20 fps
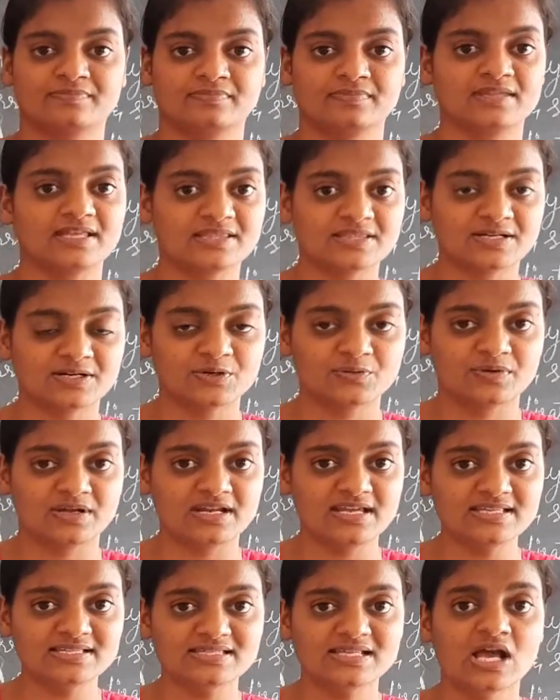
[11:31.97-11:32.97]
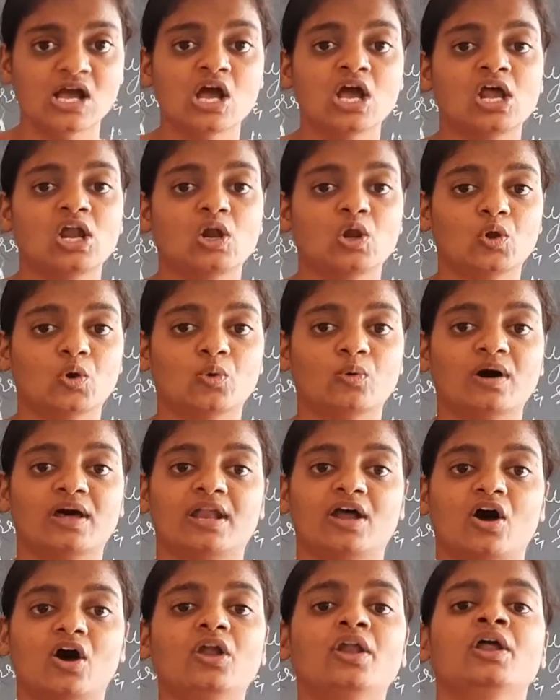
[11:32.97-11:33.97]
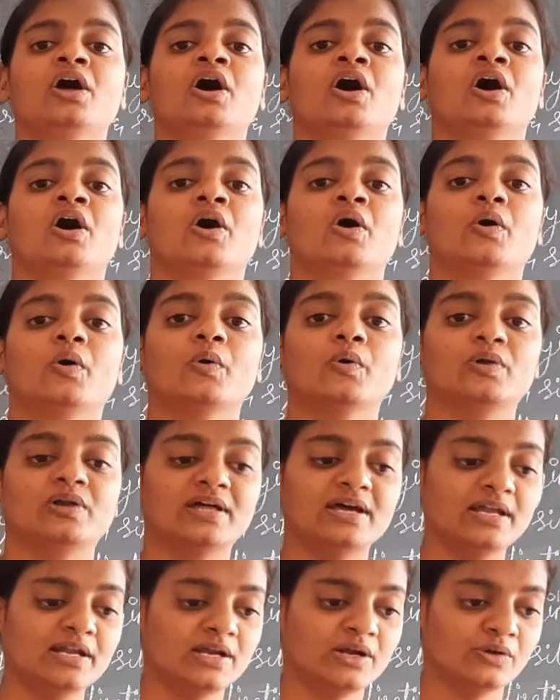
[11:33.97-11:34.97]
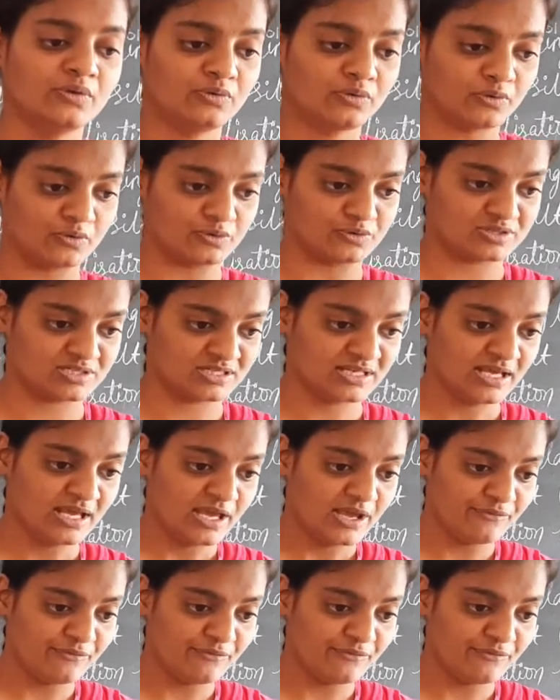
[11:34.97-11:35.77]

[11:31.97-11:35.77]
The third one is lower or older course.